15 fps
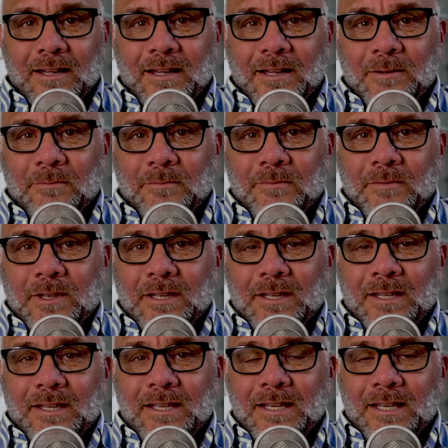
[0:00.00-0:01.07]

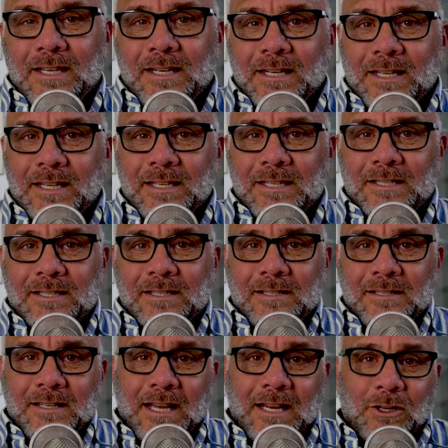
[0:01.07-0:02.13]
it
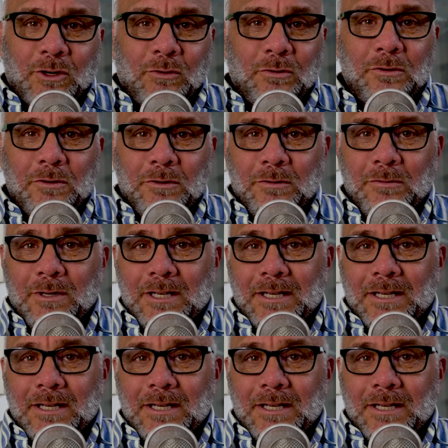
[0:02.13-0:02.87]
is not crude.